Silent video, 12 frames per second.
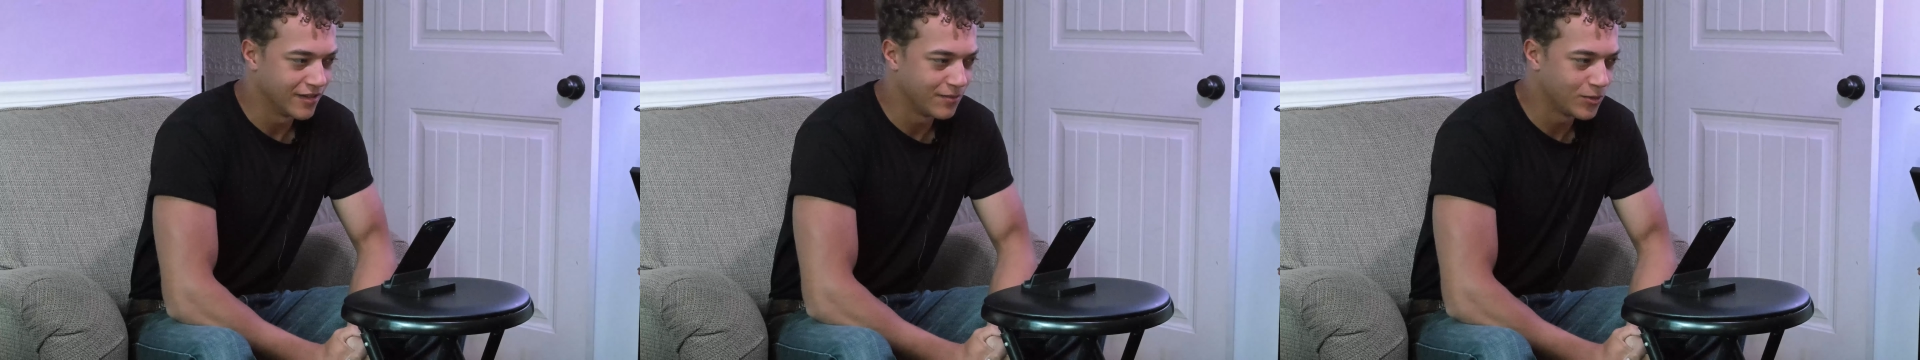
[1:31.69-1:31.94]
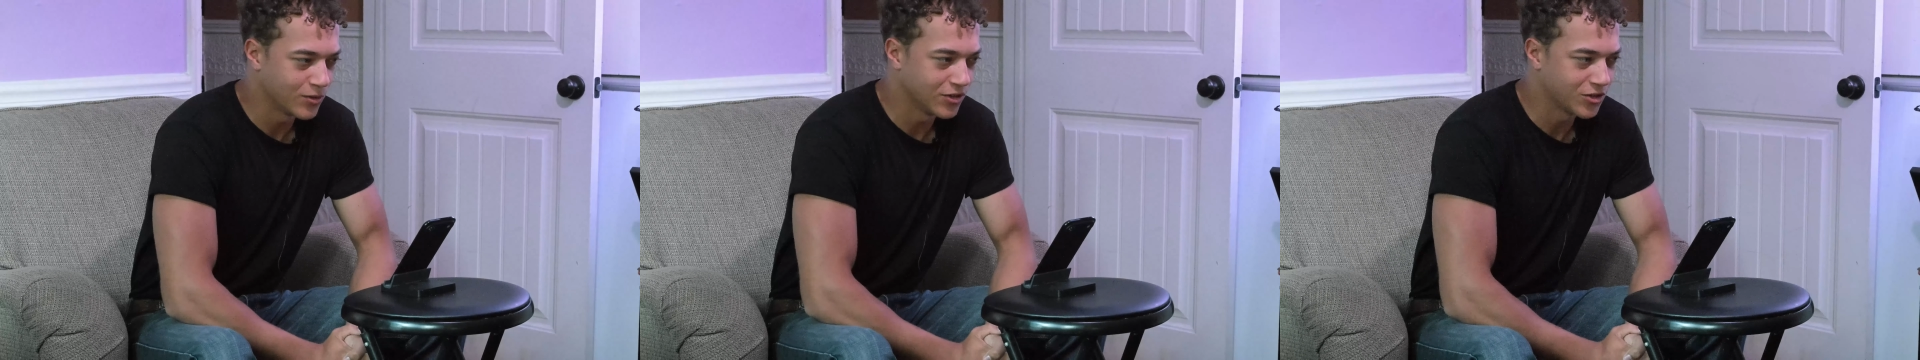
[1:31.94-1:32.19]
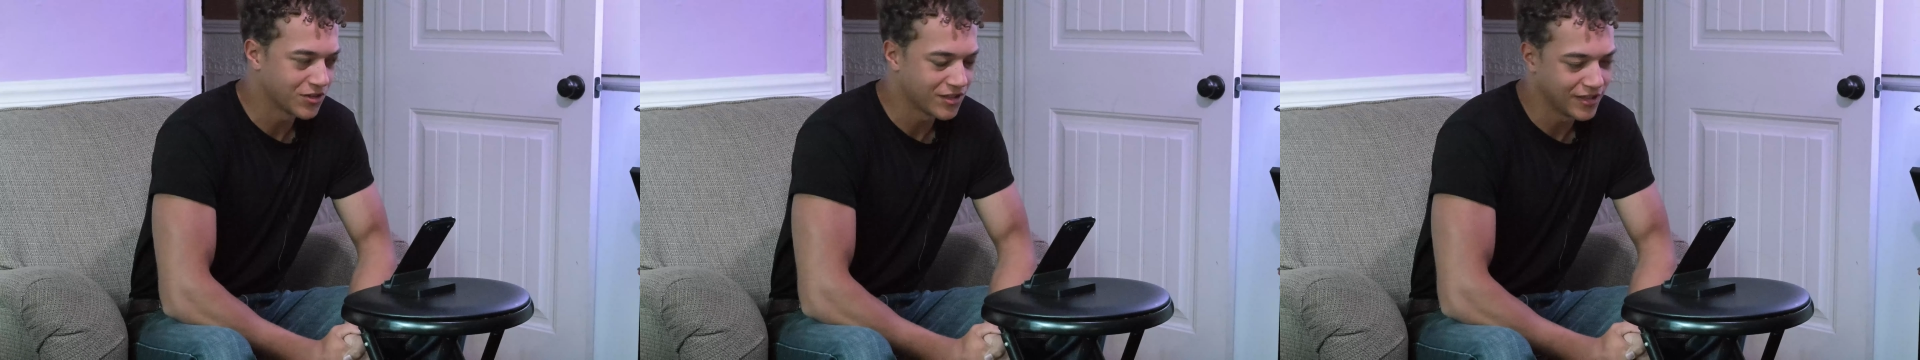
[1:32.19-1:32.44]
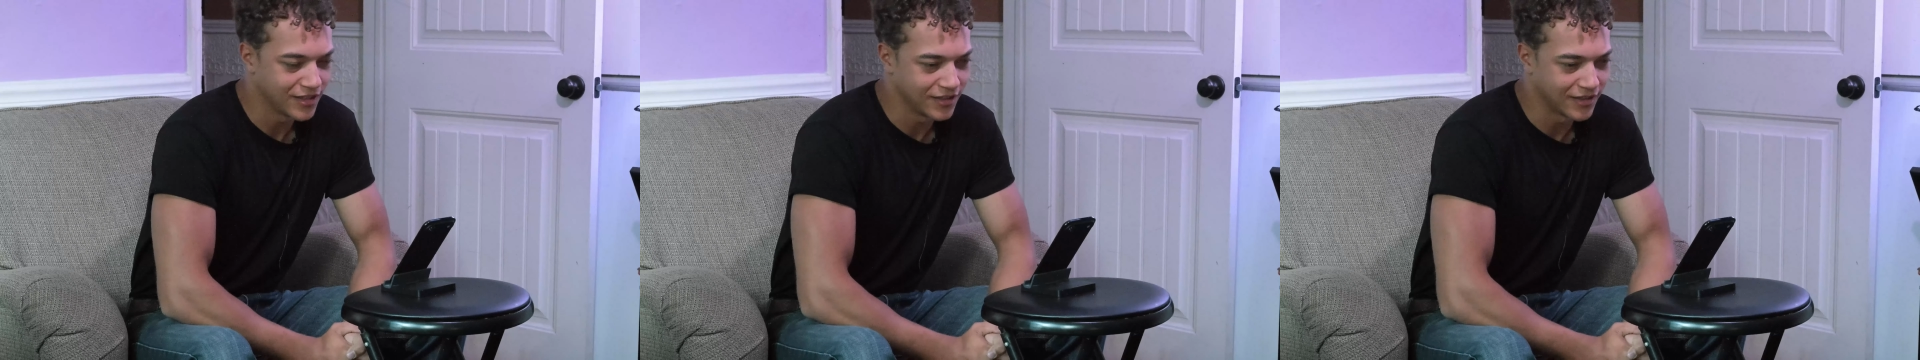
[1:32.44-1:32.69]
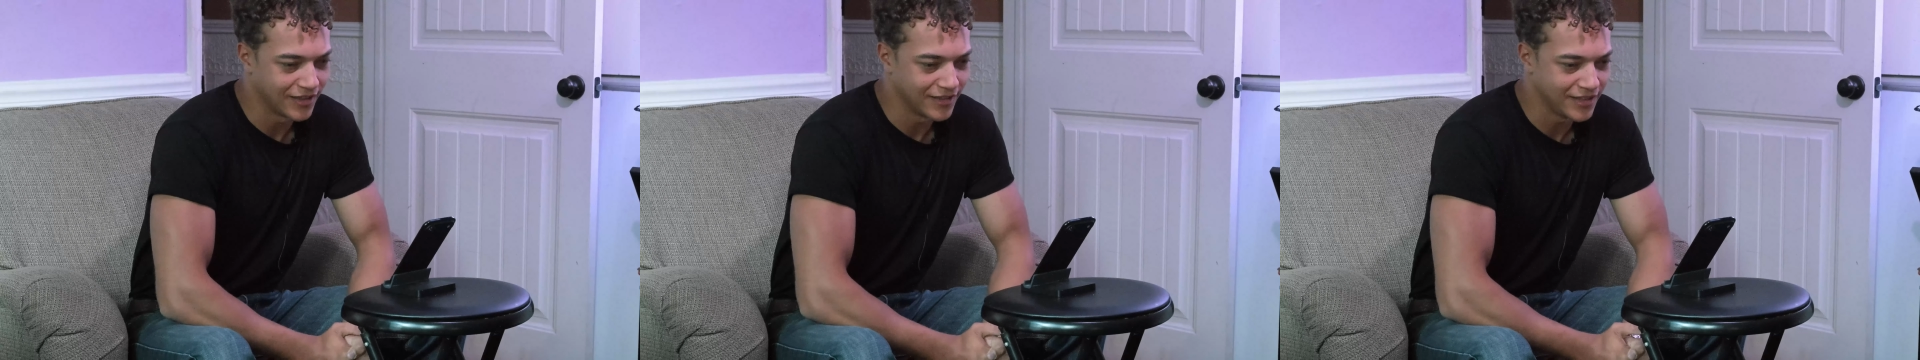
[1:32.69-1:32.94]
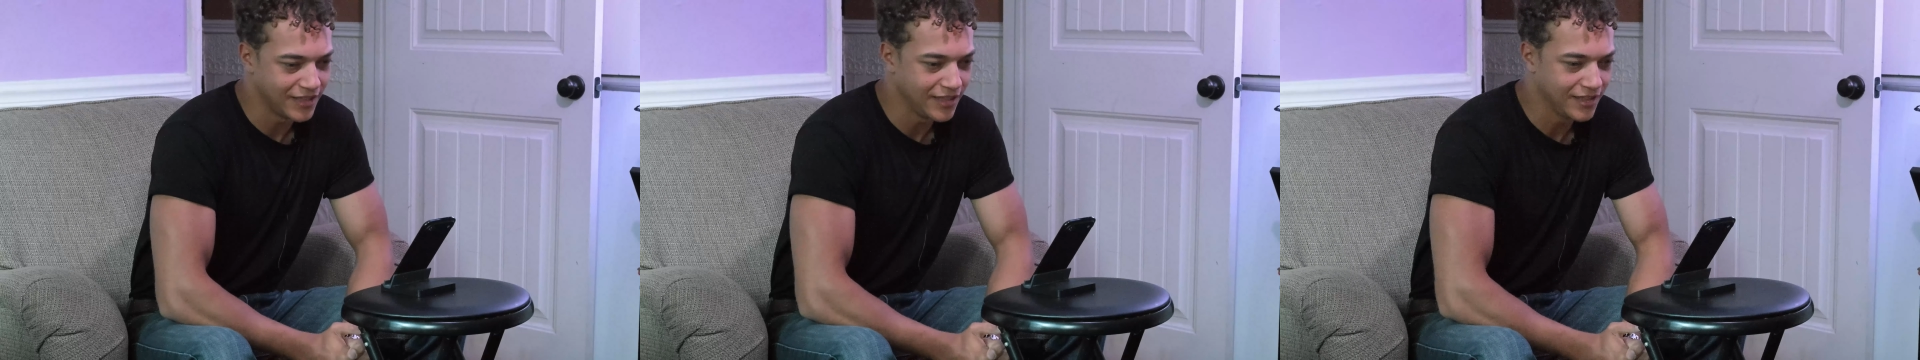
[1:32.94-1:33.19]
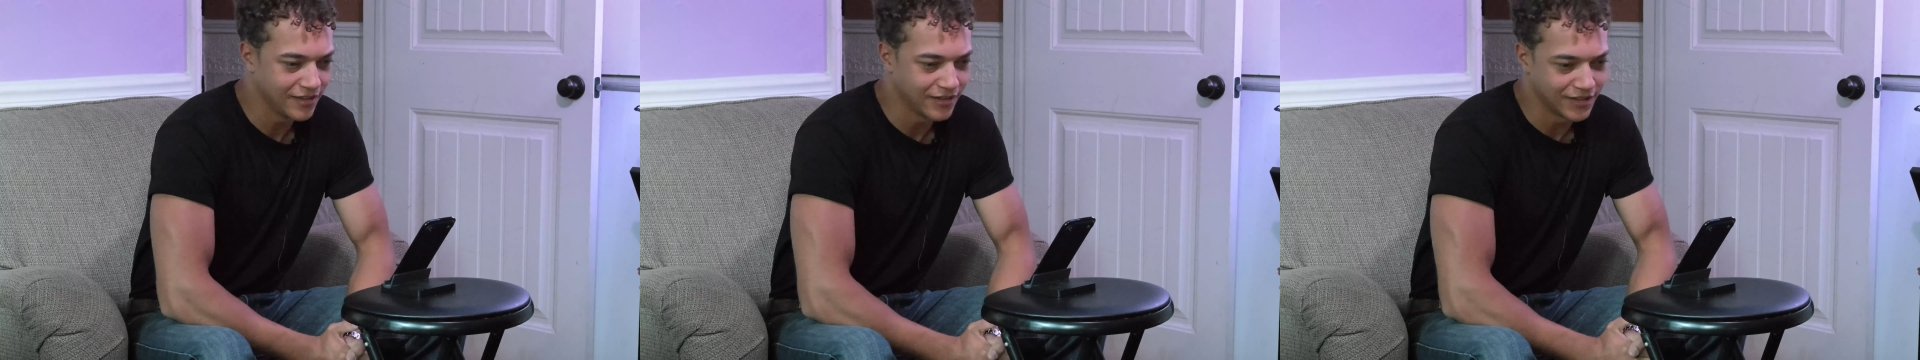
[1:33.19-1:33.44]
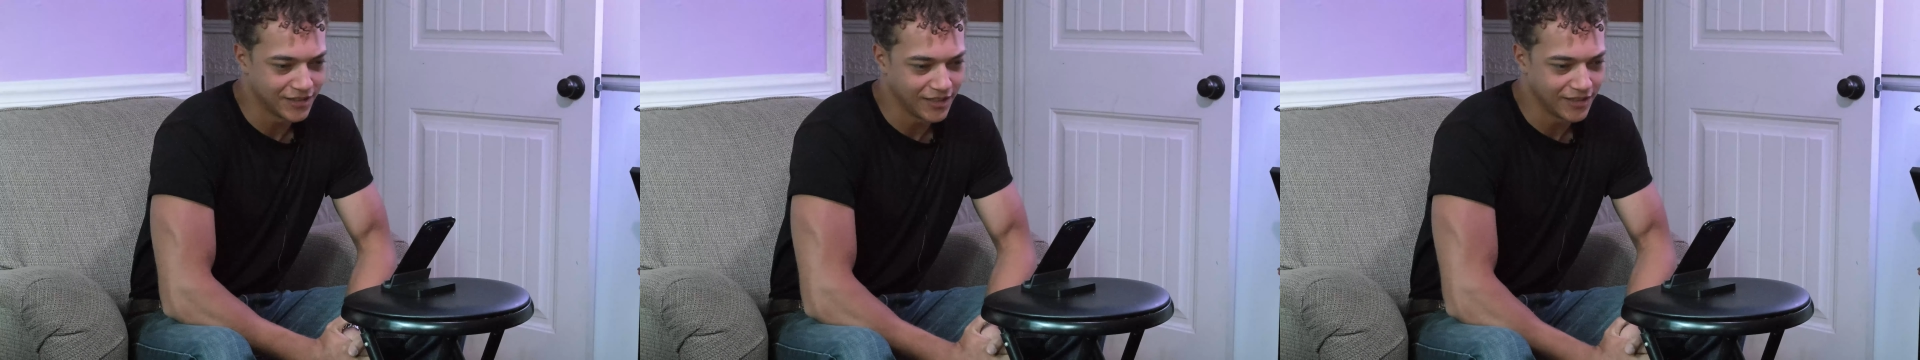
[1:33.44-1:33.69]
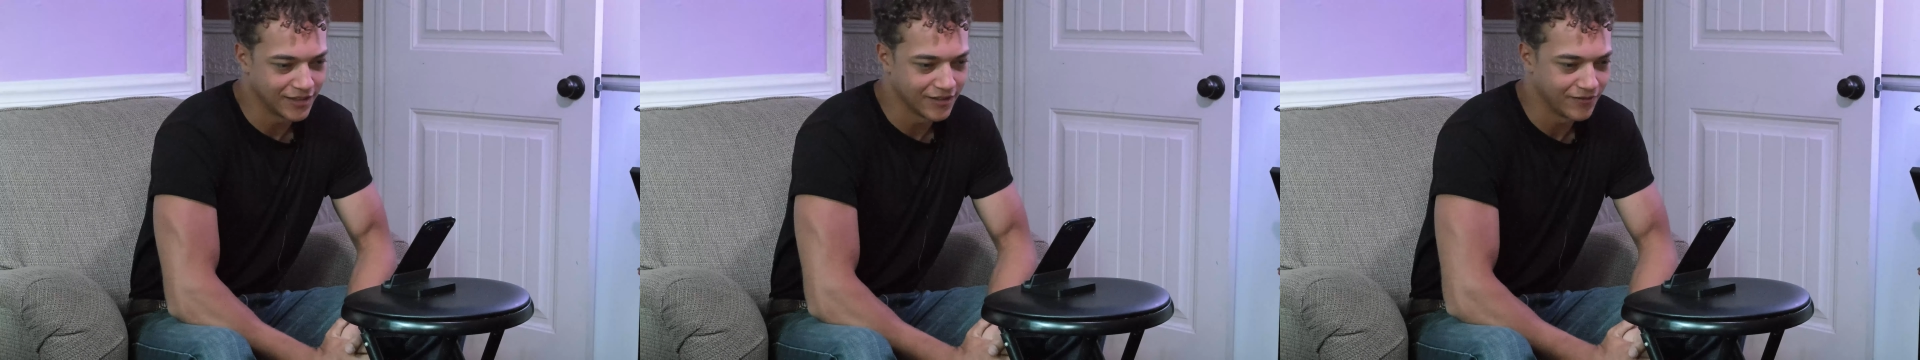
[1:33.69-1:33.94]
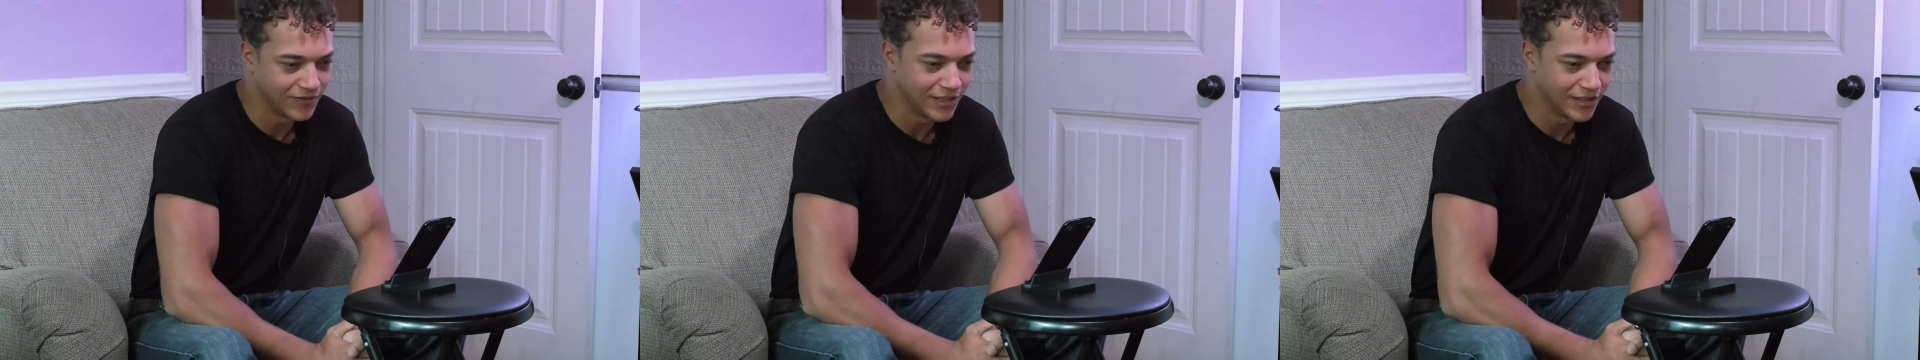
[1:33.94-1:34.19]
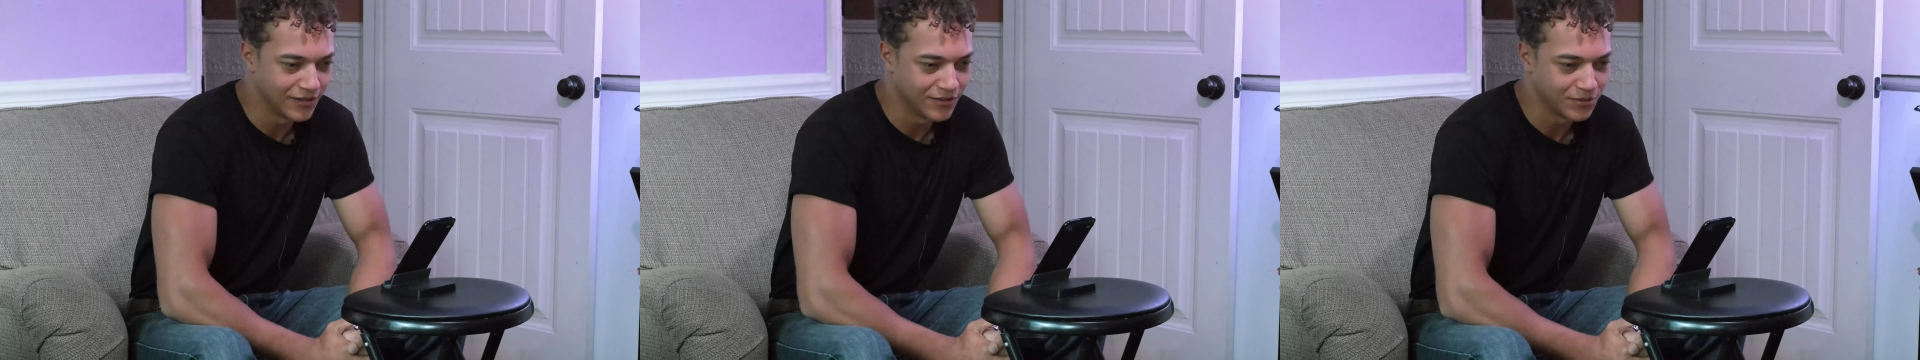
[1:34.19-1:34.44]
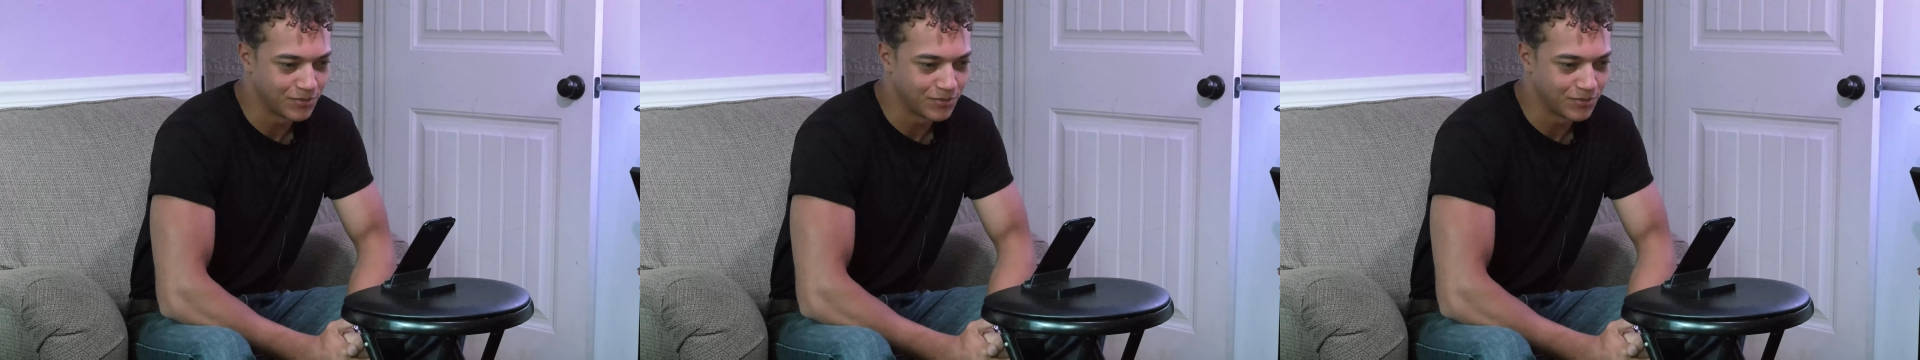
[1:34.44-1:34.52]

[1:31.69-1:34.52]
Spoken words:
I'm more interested in like teen Latina videos,